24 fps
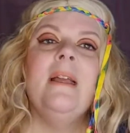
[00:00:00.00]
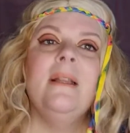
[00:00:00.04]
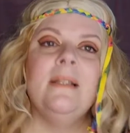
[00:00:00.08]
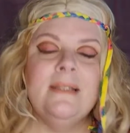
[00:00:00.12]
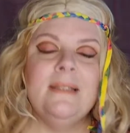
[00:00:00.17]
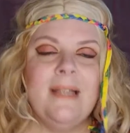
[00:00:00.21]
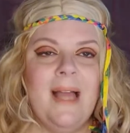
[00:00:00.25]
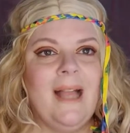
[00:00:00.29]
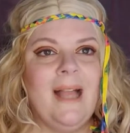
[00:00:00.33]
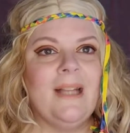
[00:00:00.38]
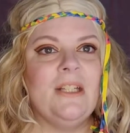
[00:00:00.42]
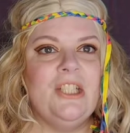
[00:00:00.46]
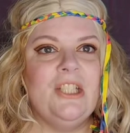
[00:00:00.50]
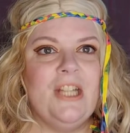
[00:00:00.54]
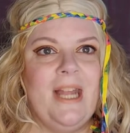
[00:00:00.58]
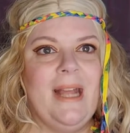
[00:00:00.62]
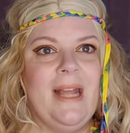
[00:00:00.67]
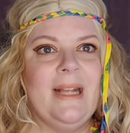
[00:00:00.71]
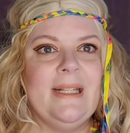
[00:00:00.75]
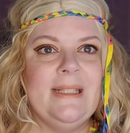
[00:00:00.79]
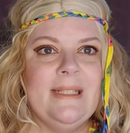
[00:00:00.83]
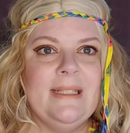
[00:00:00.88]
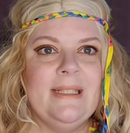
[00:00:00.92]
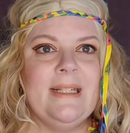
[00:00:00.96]
Doc
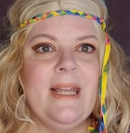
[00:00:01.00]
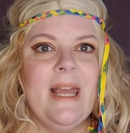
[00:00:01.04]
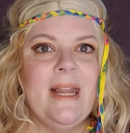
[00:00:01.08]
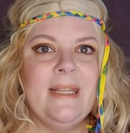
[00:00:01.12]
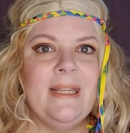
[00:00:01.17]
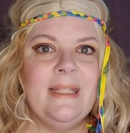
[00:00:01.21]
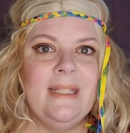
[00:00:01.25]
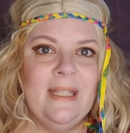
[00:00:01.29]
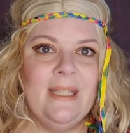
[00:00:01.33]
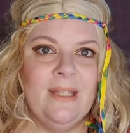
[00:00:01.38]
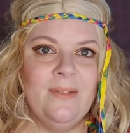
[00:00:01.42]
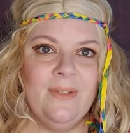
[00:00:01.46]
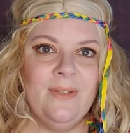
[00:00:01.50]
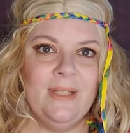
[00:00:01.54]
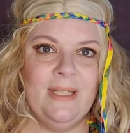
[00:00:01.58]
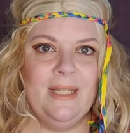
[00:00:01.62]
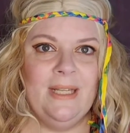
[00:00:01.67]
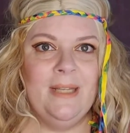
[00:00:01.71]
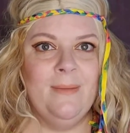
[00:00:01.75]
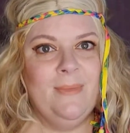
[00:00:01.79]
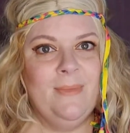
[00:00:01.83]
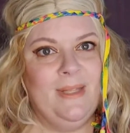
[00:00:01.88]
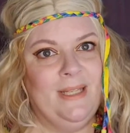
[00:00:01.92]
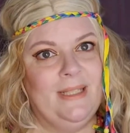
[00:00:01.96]
Jackson had given
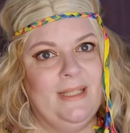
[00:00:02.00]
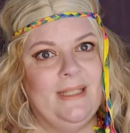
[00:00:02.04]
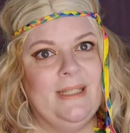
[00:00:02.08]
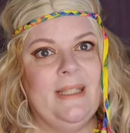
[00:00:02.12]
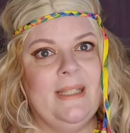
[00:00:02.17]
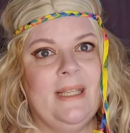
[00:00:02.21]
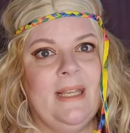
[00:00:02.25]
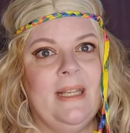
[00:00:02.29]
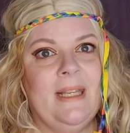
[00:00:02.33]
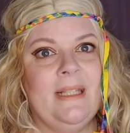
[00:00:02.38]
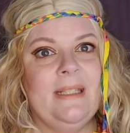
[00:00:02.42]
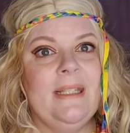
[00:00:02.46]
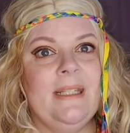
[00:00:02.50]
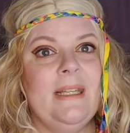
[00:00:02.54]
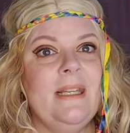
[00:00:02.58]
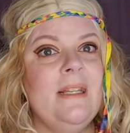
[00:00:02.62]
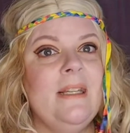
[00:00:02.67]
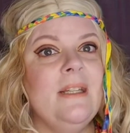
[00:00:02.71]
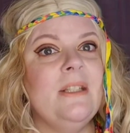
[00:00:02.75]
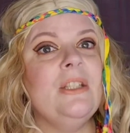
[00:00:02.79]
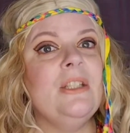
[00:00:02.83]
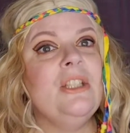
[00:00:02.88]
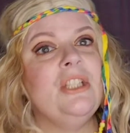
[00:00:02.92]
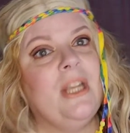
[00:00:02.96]
him these things in
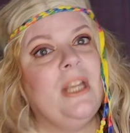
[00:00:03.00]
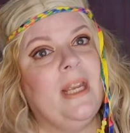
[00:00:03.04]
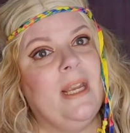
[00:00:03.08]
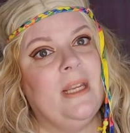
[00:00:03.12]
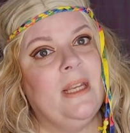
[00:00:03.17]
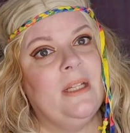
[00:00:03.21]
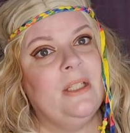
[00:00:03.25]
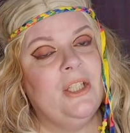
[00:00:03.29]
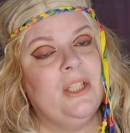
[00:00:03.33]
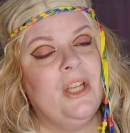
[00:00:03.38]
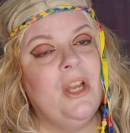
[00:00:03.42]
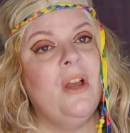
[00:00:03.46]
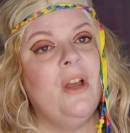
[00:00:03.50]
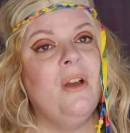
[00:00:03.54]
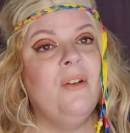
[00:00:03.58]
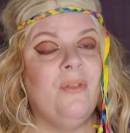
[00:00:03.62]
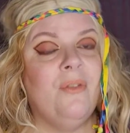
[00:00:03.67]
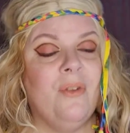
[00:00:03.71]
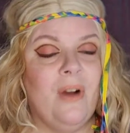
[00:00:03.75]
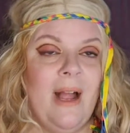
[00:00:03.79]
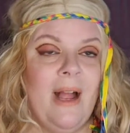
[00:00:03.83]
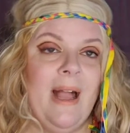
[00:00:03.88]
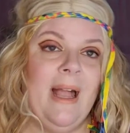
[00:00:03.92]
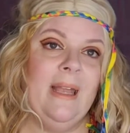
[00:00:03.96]
exchange
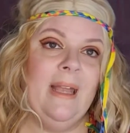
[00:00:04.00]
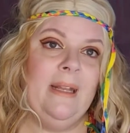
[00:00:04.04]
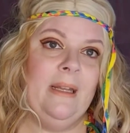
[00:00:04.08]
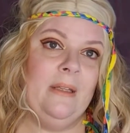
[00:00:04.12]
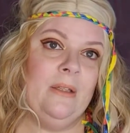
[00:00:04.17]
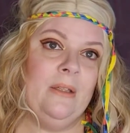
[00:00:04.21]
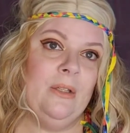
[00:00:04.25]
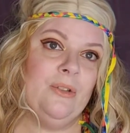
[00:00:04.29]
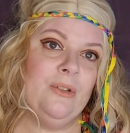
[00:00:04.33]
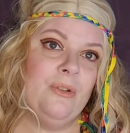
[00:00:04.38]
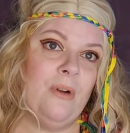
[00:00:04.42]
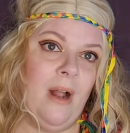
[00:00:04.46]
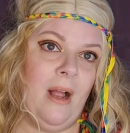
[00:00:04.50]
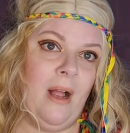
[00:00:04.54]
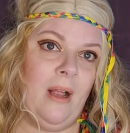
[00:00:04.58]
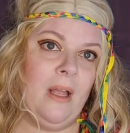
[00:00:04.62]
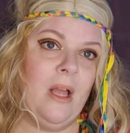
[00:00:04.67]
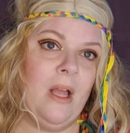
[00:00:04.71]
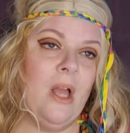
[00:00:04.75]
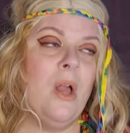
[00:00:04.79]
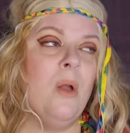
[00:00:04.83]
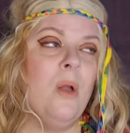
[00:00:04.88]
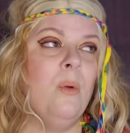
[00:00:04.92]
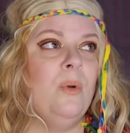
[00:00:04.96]
for hiding the truck,
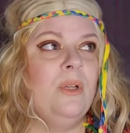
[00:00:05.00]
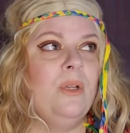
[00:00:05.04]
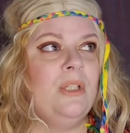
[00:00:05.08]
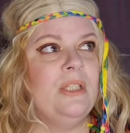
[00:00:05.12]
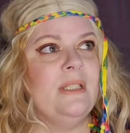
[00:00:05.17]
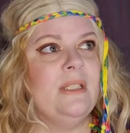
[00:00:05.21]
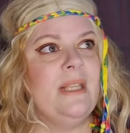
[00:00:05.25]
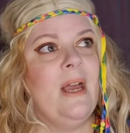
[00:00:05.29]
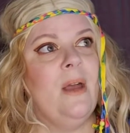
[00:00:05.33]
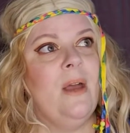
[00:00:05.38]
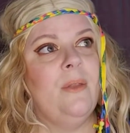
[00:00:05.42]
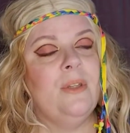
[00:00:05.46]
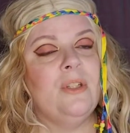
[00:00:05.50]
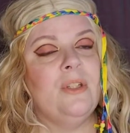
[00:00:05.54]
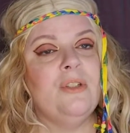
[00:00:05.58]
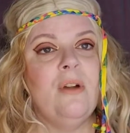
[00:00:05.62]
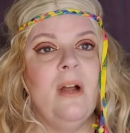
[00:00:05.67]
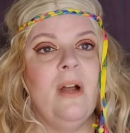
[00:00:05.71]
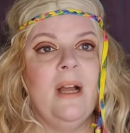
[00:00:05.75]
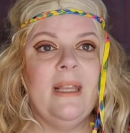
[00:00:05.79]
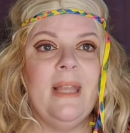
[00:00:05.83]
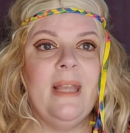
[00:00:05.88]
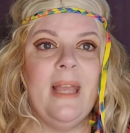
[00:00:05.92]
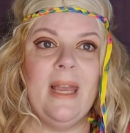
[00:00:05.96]
which is how the
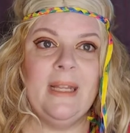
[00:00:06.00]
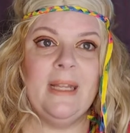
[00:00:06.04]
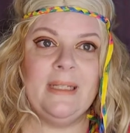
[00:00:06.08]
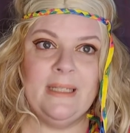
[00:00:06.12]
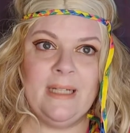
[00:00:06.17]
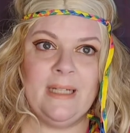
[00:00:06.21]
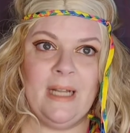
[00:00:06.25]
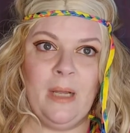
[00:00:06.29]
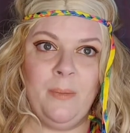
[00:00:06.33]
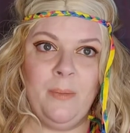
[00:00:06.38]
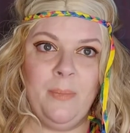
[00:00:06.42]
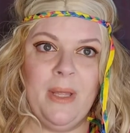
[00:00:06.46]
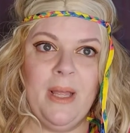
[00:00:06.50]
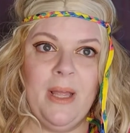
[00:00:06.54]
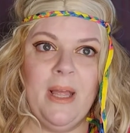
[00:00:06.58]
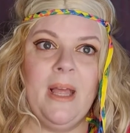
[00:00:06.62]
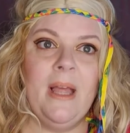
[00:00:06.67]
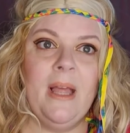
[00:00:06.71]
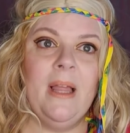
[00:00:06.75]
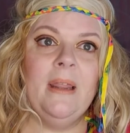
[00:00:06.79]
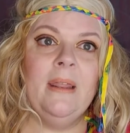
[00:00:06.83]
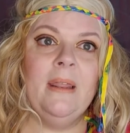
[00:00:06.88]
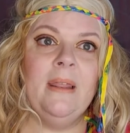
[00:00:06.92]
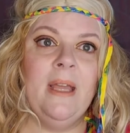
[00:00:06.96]
truck ended up
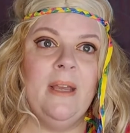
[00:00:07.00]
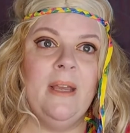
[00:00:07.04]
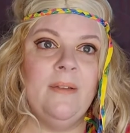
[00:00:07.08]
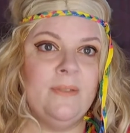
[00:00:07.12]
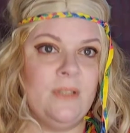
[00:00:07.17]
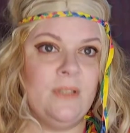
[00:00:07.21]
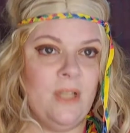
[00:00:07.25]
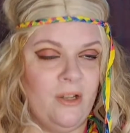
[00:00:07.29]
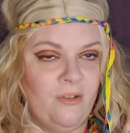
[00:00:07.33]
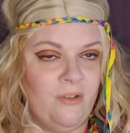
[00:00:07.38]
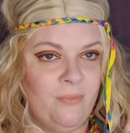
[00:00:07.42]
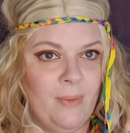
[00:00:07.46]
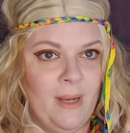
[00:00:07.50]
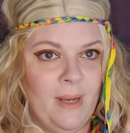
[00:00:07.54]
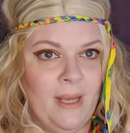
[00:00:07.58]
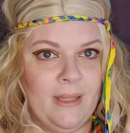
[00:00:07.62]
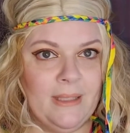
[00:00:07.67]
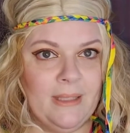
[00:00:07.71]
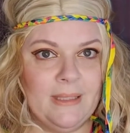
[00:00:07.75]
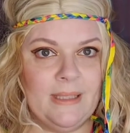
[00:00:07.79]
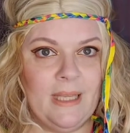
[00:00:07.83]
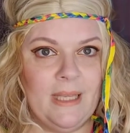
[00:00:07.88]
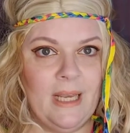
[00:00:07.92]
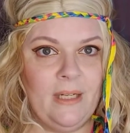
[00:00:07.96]
left off by the
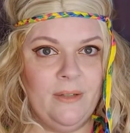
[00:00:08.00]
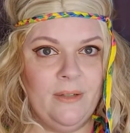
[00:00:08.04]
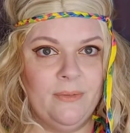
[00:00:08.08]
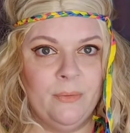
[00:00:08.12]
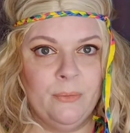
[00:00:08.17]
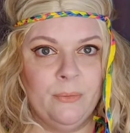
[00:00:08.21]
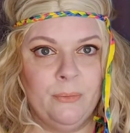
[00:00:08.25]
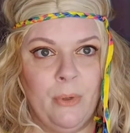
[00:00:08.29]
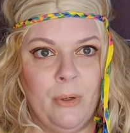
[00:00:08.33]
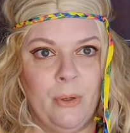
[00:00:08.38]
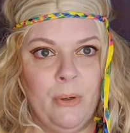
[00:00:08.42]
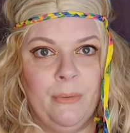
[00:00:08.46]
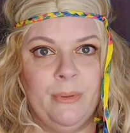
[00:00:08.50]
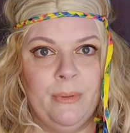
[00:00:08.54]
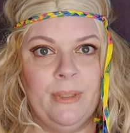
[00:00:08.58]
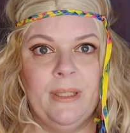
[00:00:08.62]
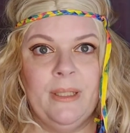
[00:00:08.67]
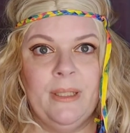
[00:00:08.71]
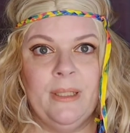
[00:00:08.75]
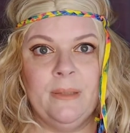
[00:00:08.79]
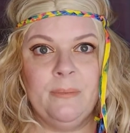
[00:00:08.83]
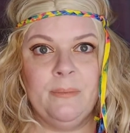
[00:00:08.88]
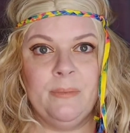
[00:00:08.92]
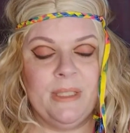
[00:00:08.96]
side of a road
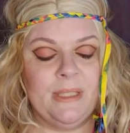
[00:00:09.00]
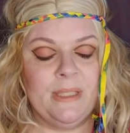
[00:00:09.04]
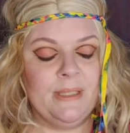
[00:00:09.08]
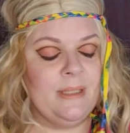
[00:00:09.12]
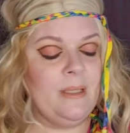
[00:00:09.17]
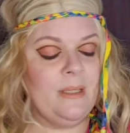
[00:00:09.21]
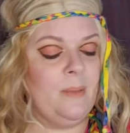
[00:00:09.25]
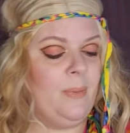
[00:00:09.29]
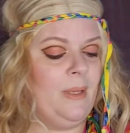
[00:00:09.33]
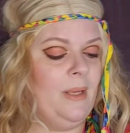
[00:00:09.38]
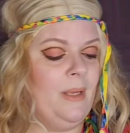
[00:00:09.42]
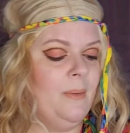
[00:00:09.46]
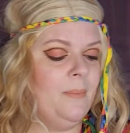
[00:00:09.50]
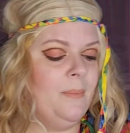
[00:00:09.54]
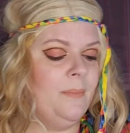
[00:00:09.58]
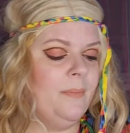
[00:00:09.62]
in Mississippi.